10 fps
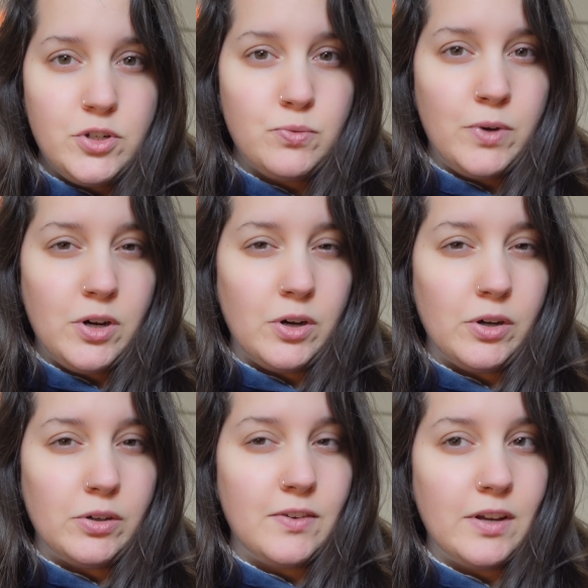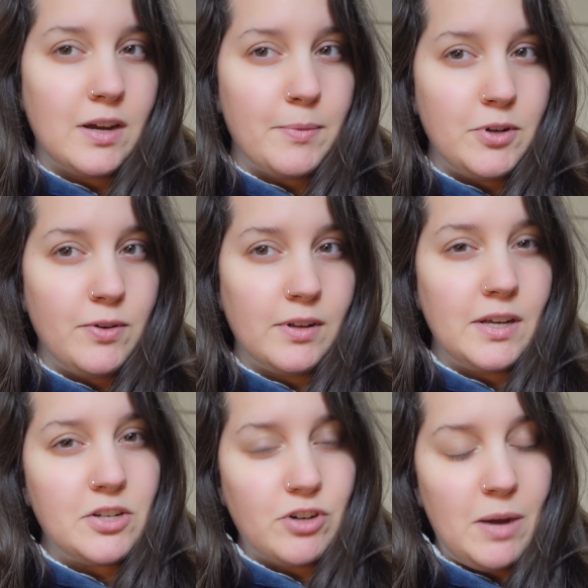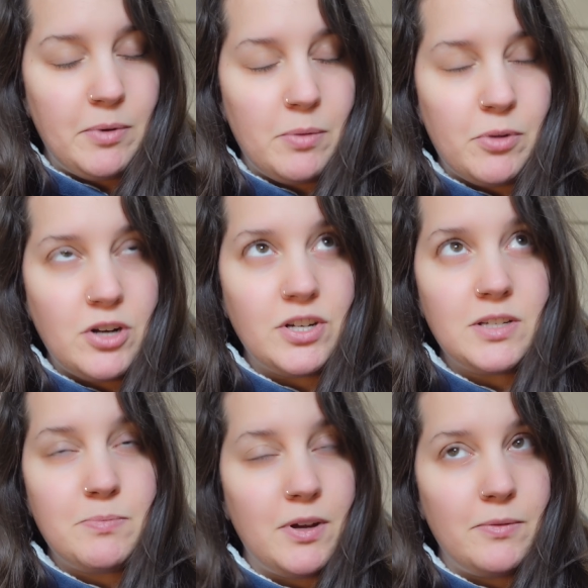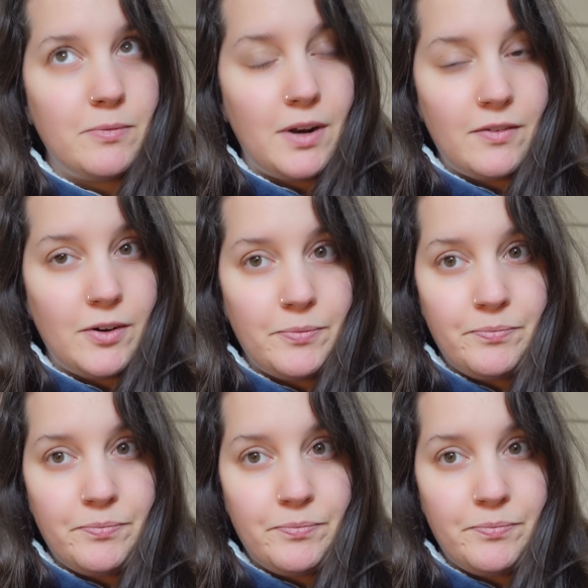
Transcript: is weird. I feel like I've been doing a lot of scrap yarn projects, but whatever.